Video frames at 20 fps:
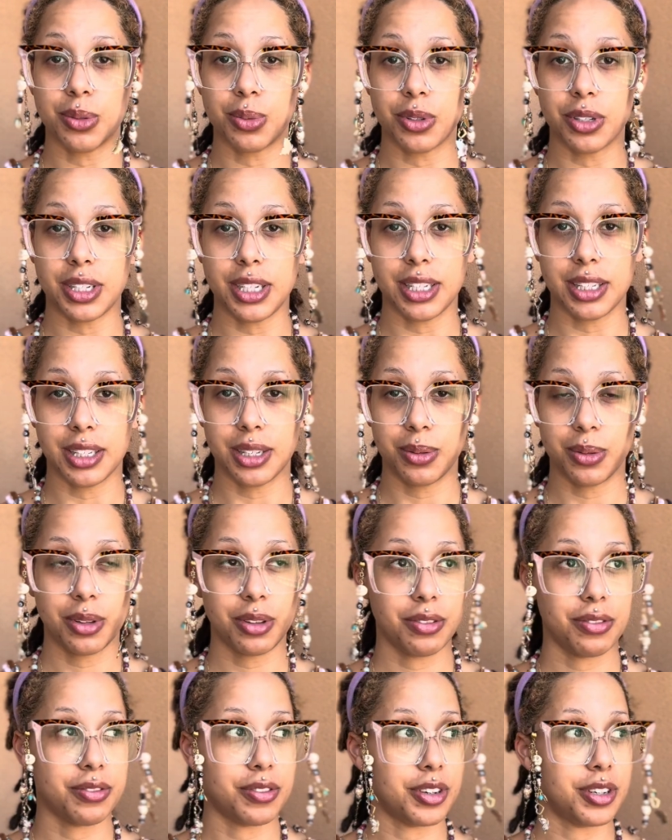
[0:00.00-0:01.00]
we're dealing with
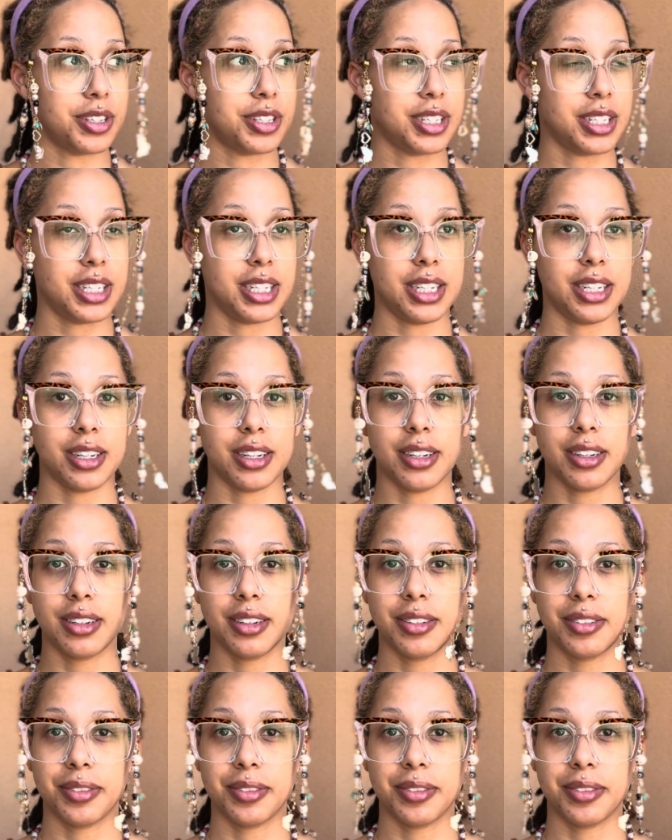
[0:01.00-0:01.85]
first here.